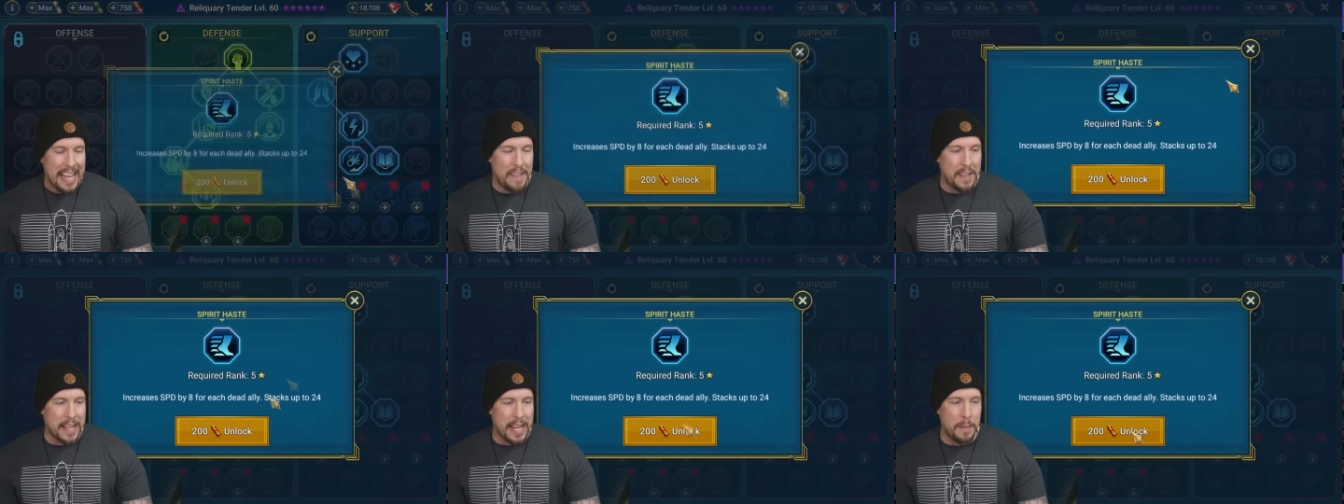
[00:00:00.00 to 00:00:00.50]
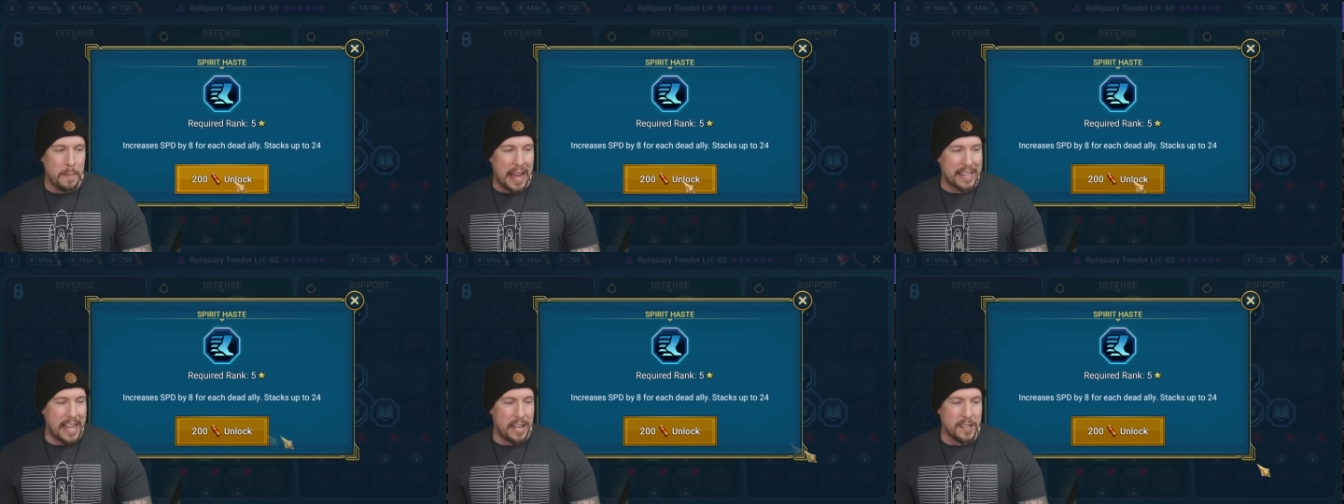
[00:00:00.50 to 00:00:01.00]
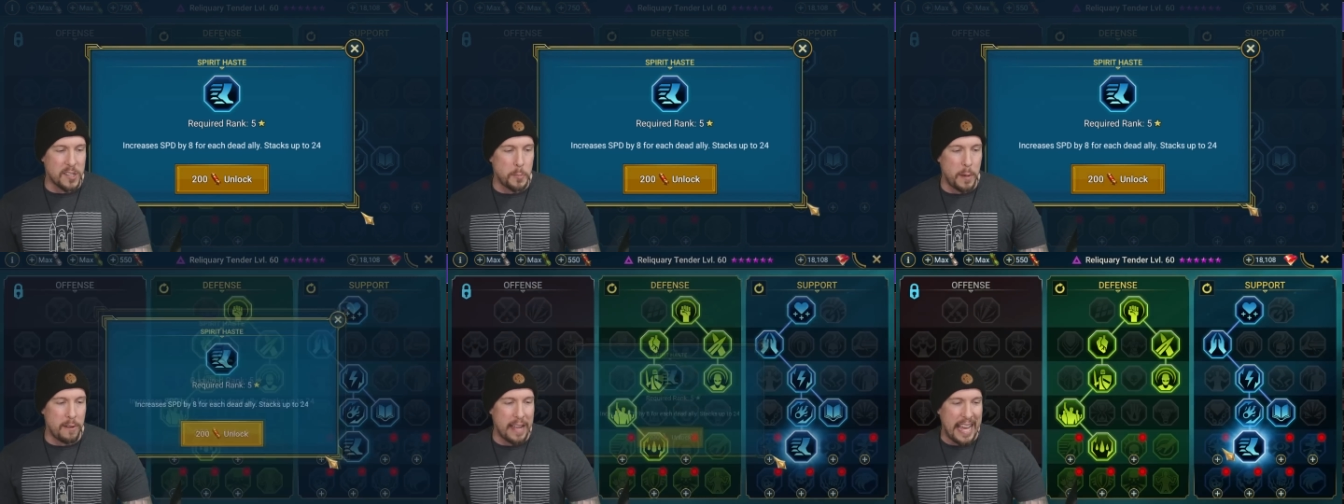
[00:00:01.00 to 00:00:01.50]
and then come back down to
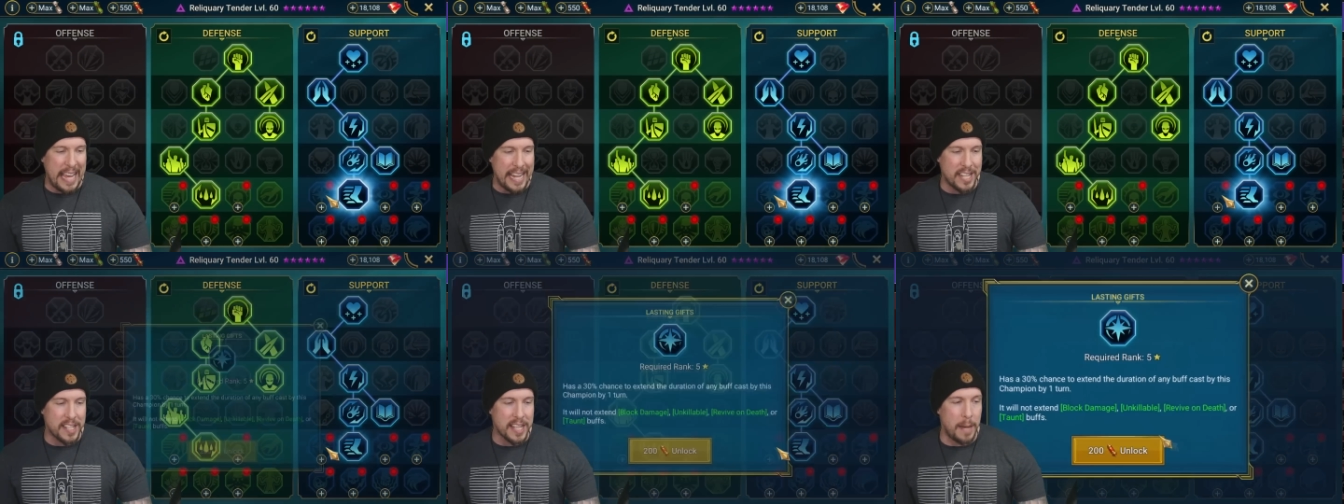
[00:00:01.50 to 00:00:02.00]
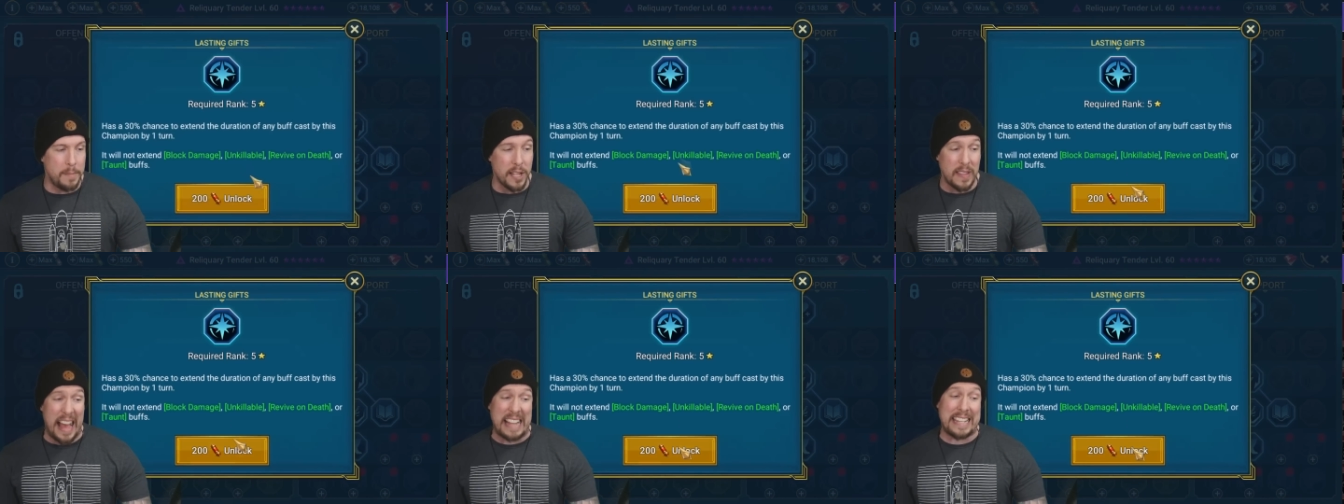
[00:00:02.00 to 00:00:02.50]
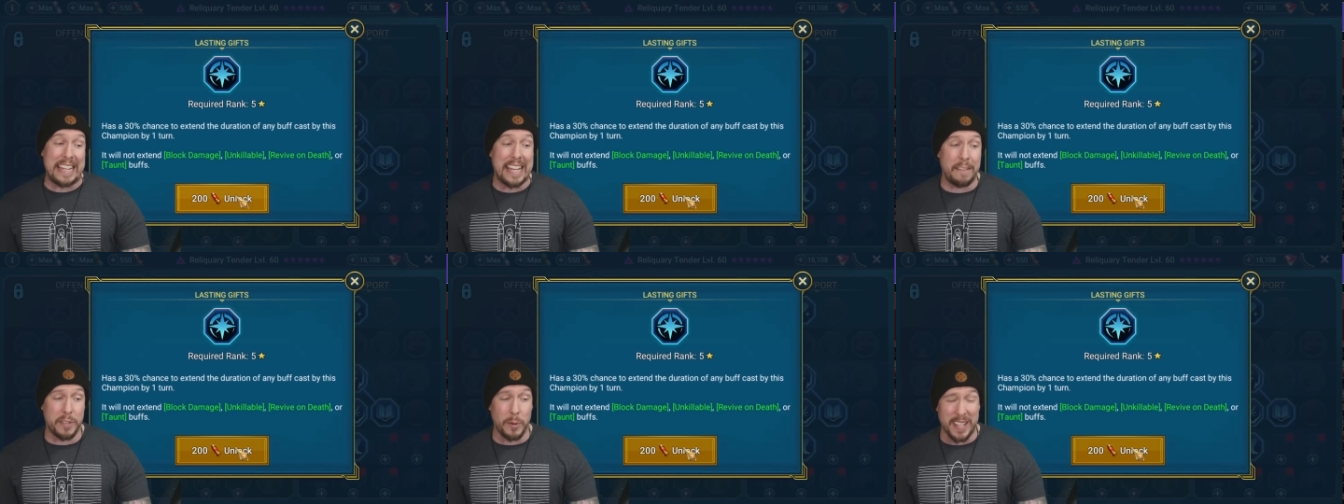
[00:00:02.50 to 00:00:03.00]
Spirit Haste, come to Lasting
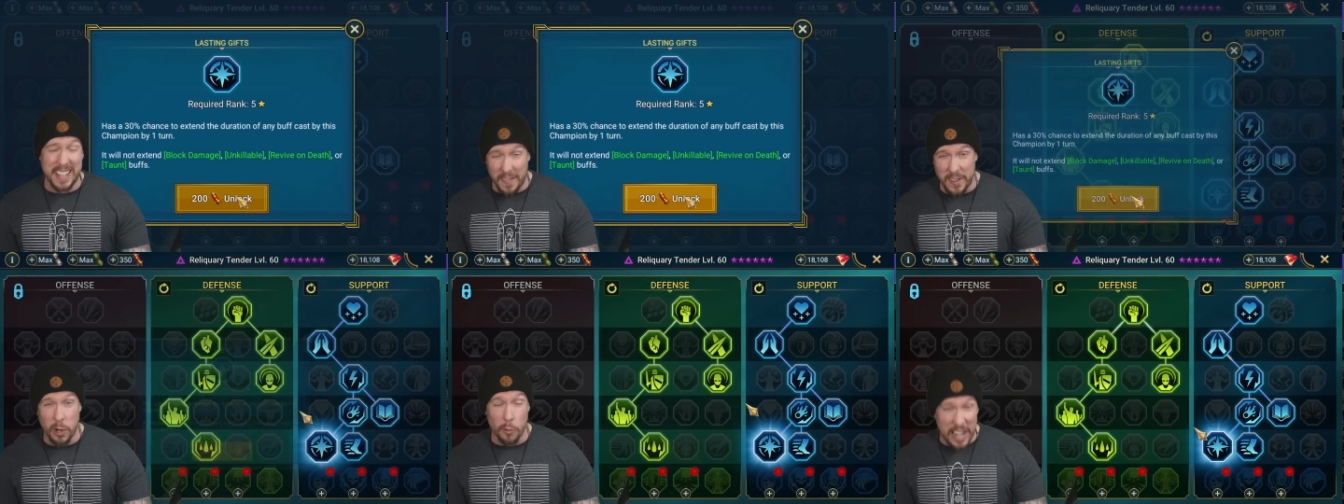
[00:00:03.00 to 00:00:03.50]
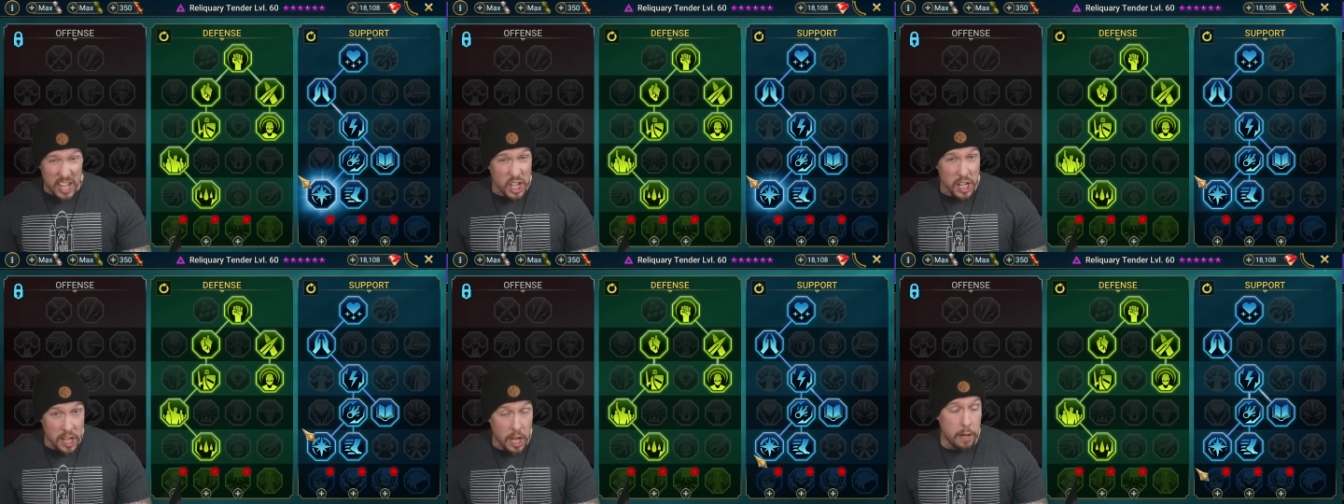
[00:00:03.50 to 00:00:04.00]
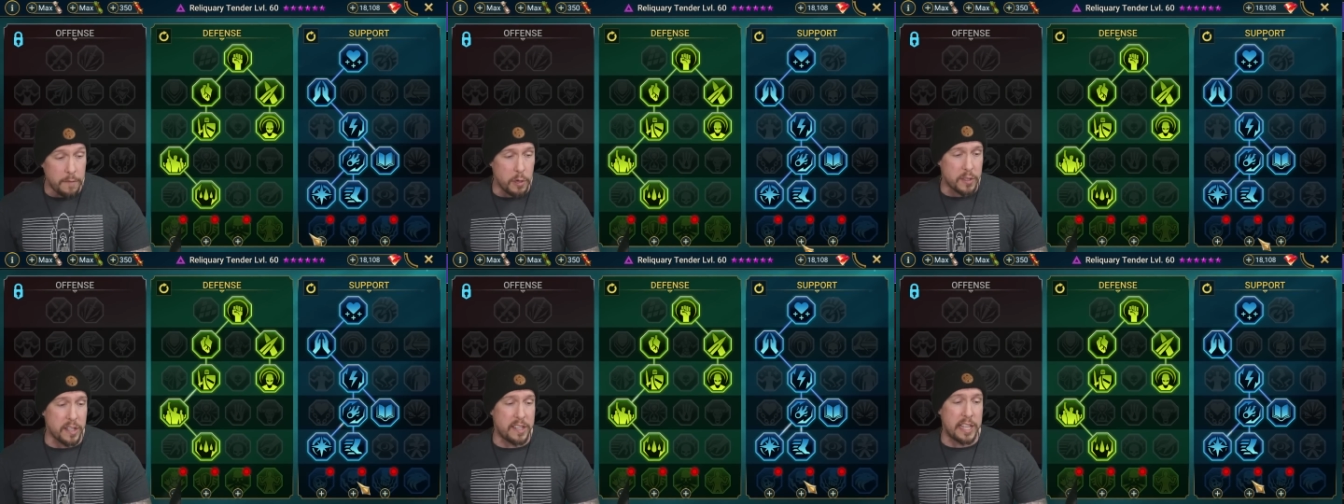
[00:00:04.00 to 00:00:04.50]
Gifts to extend the duration of
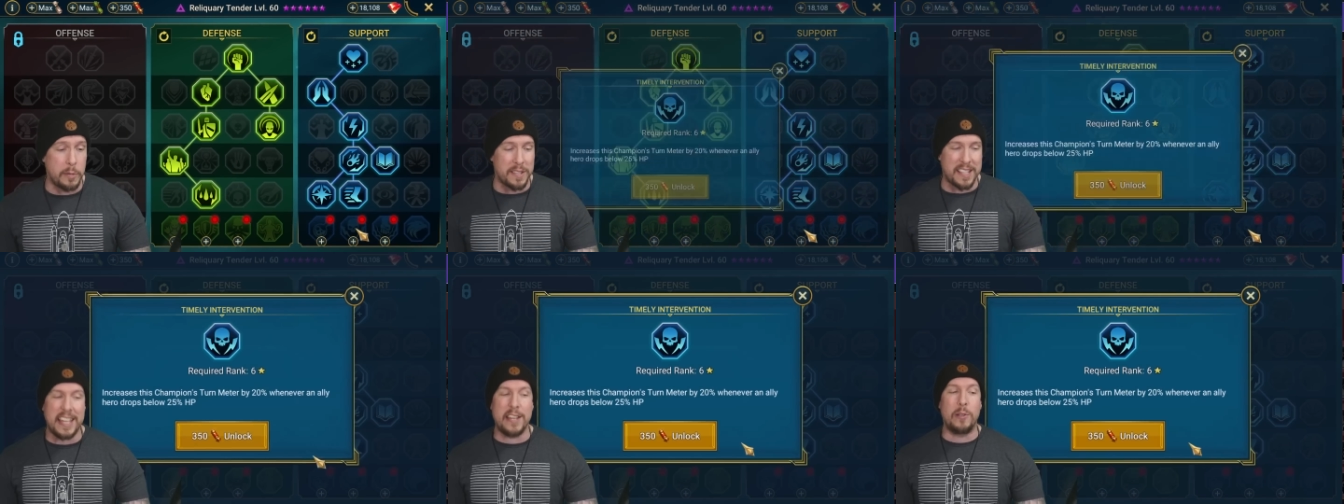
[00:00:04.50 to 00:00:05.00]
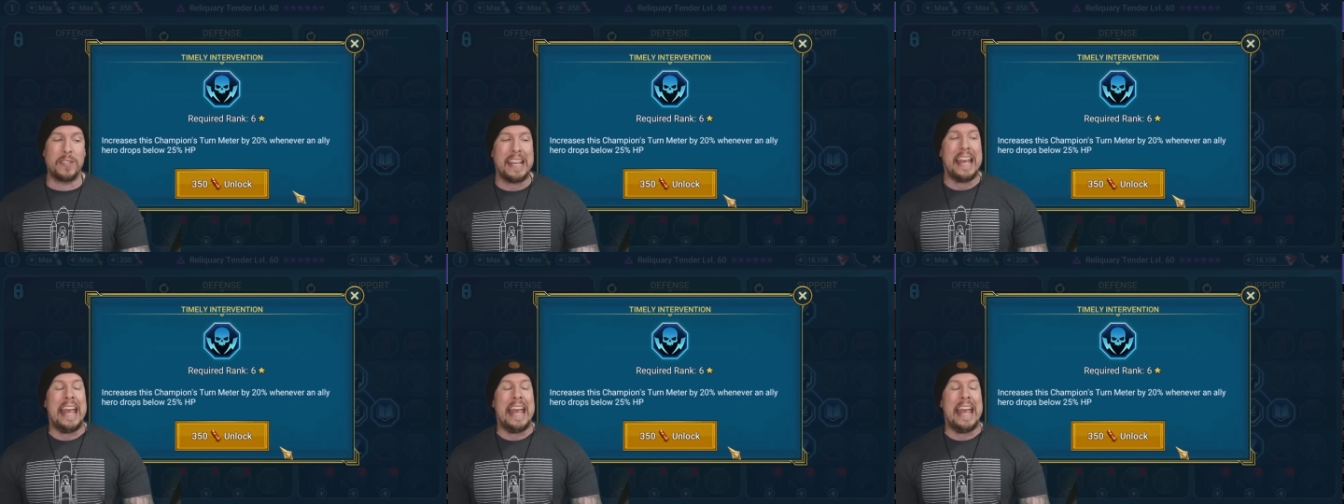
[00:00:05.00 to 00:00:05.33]
those continuous heals,